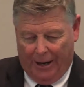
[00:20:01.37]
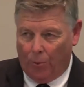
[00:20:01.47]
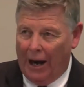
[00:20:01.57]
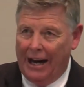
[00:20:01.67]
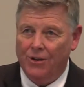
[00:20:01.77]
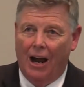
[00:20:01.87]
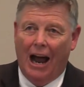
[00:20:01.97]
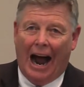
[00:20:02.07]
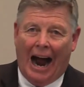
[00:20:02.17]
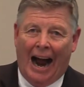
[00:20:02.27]
raised.
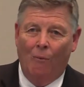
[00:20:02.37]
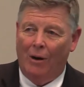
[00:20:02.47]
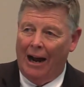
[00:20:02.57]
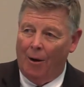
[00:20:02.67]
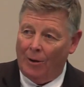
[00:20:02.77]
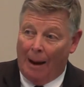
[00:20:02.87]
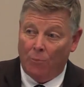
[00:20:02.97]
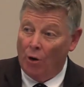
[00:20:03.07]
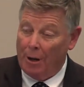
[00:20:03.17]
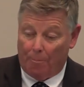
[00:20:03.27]
I, am
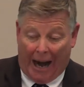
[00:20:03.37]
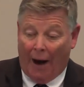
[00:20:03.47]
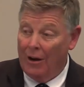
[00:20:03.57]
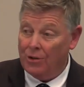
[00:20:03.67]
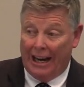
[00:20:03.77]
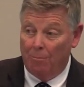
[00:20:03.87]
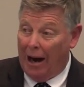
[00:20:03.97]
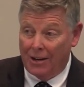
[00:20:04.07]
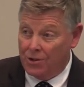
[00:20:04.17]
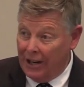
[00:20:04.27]
going to perish in
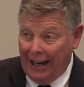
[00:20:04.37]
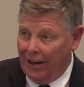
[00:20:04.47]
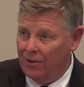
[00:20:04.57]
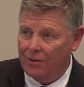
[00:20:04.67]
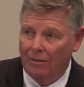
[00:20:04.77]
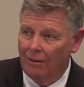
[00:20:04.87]
my sins.